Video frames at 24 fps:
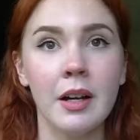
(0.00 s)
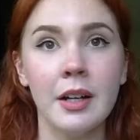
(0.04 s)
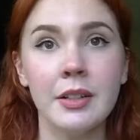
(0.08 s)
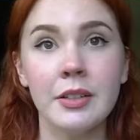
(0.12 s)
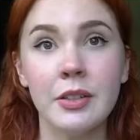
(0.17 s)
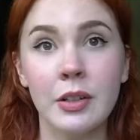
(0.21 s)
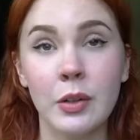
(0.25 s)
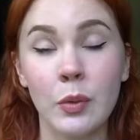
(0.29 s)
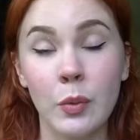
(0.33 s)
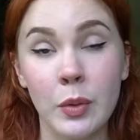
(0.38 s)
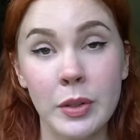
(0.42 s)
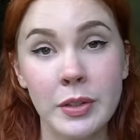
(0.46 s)
I
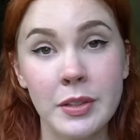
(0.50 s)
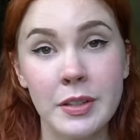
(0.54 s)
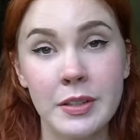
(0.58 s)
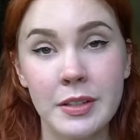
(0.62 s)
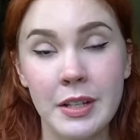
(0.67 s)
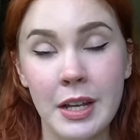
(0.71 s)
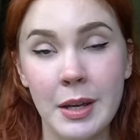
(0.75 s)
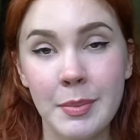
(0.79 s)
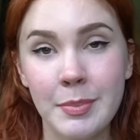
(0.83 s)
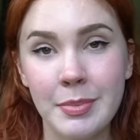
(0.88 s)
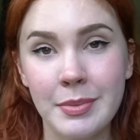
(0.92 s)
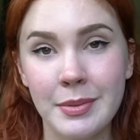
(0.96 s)
took one
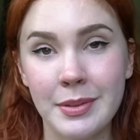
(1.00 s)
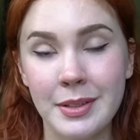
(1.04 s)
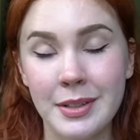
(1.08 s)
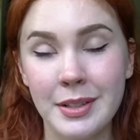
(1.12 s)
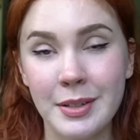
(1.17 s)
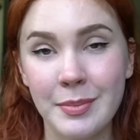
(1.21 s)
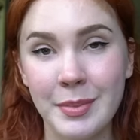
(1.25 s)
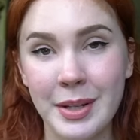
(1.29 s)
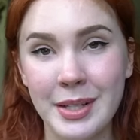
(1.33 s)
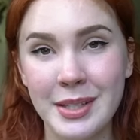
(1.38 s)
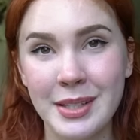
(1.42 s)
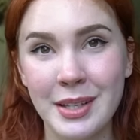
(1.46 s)
step
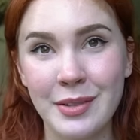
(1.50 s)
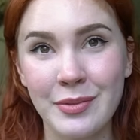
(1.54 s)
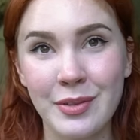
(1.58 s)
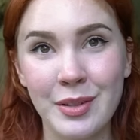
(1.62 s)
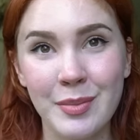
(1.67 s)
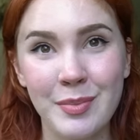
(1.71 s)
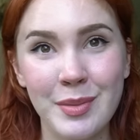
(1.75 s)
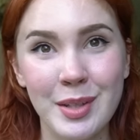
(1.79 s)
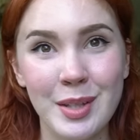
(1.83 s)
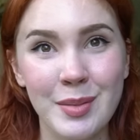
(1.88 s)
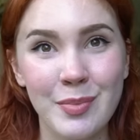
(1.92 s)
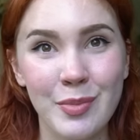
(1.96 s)
into my
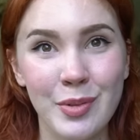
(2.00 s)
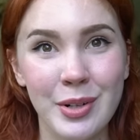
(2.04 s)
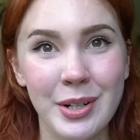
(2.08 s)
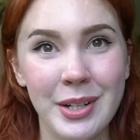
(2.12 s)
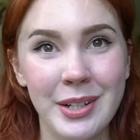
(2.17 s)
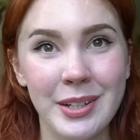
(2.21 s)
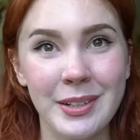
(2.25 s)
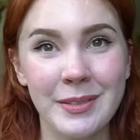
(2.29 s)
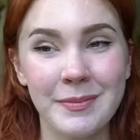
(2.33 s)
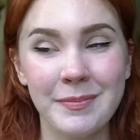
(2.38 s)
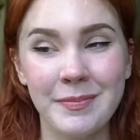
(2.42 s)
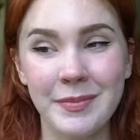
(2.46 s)
sunroom this
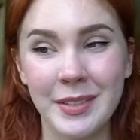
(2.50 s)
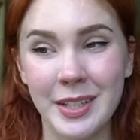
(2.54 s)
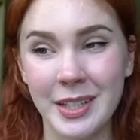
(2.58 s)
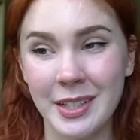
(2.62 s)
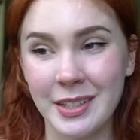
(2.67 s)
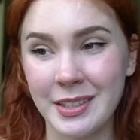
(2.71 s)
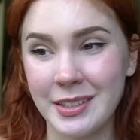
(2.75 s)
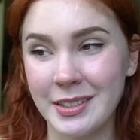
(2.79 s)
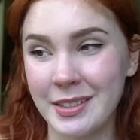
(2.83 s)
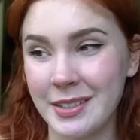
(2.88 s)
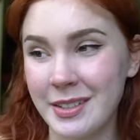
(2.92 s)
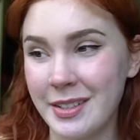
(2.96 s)
morning
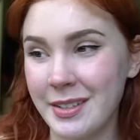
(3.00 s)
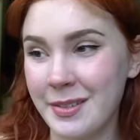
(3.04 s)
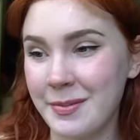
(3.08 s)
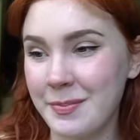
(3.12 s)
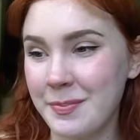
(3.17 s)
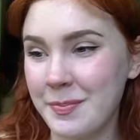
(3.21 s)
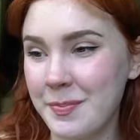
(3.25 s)
and...